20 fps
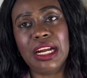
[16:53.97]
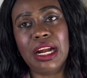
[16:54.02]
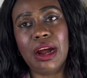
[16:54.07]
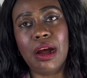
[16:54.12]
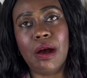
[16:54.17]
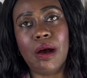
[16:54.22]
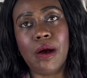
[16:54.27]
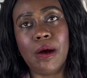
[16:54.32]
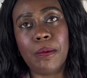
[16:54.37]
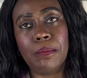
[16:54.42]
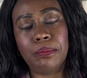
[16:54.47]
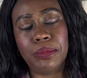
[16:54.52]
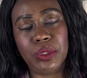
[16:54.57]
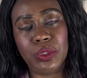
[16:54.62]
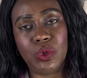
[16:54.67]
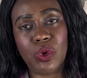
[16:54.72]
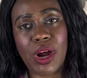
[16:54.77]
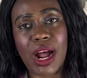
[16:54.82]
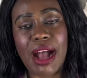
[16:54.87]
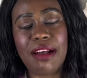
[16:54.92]
you
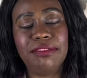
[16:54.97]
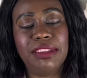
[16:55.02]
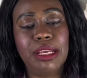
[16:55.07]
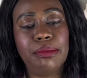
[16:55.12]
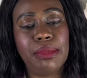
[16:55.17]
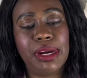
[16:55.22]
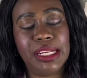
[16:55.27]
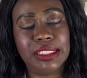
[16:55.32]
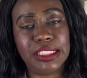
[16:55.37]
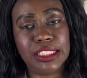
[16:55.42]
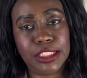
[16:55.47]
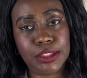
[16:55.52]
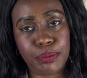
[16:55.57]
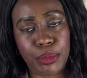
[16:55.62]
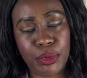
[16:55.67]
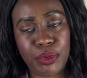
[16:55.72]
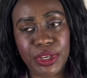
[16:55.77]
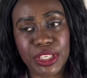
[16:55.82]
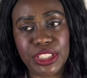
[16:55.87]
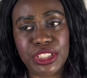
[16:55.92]
know, have them as
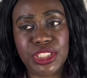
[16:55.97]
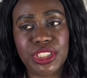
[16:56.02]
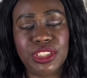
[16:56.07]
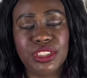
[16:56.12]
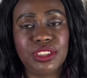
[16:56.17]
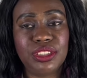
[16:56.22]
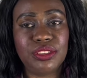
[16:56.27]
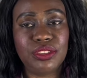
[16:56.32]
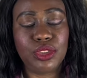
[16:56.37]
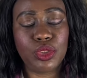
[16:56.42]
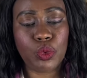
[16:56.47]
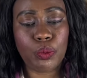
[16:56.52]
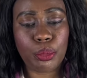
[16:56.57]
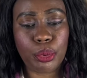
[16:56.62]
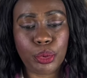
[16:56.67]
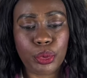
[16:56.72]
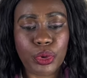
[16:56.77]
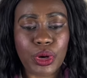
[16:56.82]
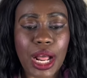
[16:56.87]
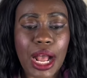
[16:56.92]
inspiration to
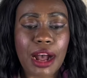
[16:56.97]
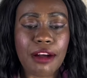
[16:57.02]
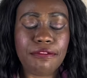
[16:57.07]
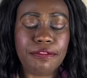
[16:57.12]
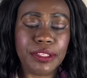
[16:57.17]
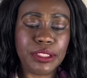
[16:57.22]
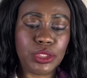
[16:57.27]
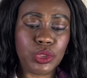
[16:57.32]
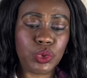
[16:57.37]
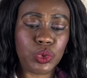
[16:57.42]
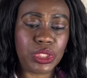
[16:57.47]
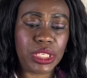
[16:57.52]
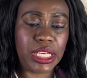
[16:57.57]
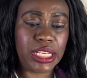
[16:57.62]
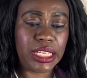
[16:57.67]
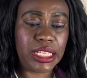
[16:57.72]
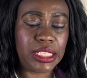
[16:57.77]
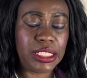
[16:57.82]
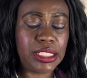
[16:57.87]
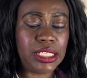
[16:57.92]
put outfits
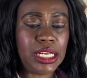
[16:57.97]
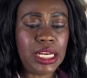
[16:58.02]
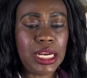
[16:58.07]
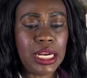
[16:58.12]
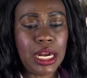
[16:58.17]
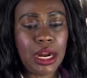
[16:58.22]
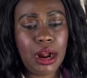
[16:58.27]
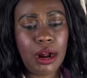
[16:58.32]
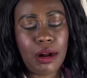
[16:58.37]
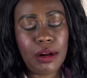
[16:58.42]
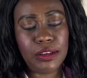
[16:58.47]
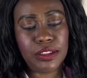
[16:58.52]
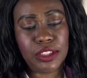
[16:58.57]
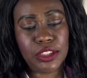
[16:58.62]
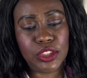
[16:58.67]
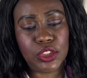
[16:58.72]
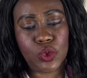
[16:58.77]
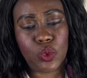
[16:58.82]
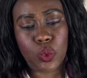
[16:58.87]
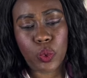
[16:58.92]
together
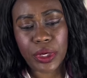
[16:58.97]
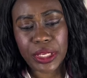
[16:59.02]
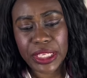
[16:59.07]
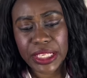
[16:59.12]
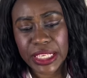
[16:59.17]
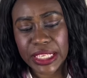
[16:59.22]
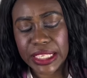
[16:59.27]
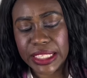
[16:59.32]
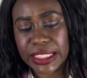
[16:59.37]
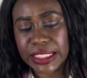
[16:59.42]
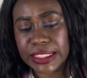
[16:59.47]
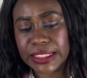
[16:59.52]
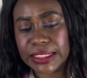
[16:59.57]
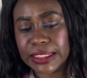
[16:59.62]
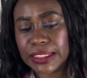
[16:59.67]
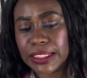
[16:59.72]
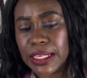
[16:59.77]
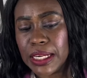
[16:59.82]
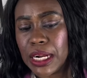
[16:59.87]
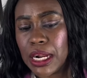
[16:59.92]
this
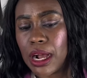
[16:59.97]
weekend.